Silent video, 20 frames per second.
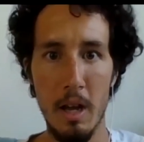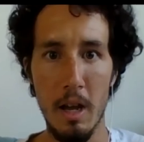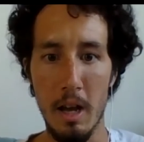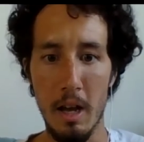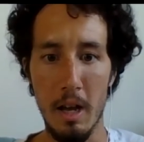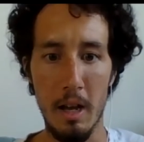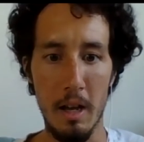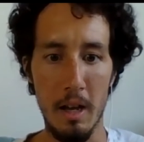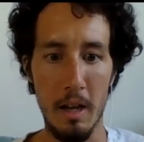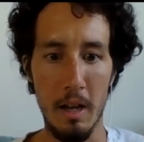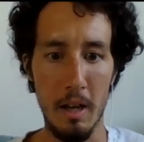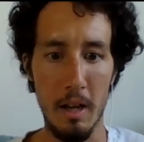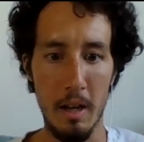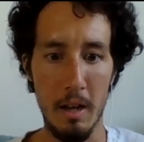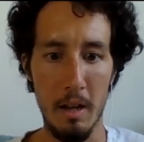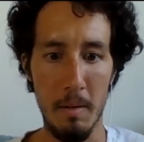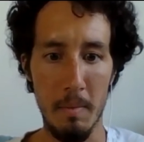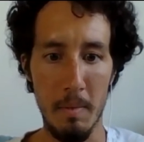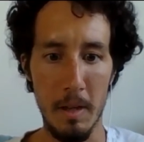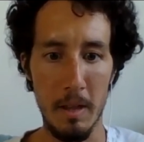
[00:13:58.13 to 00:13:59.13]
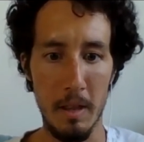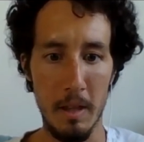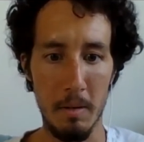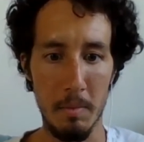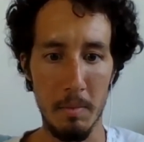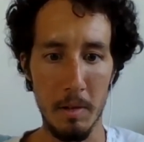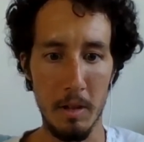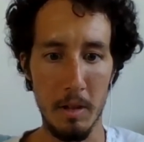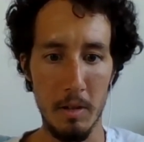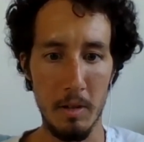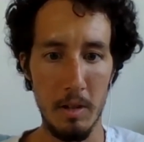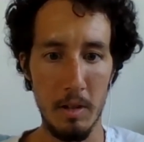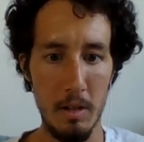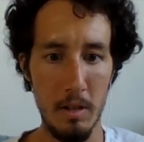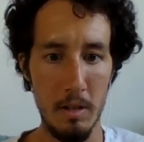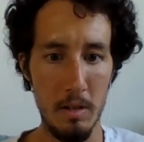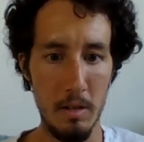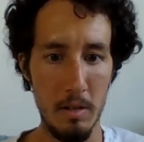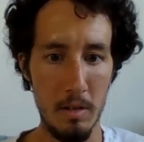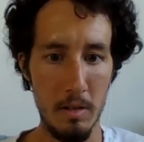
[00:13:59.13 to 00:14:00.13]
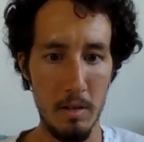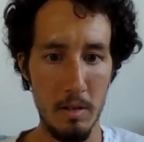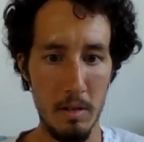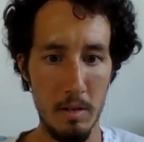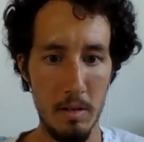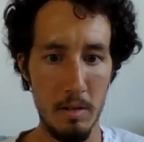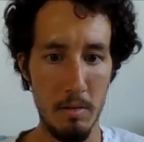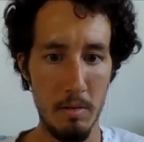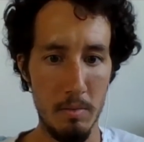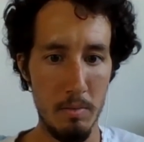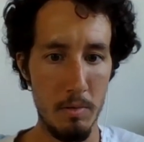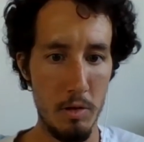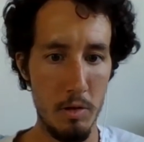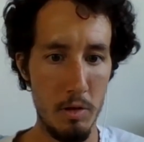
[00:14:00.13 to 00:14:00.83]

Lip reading: And then I'm gonna go here.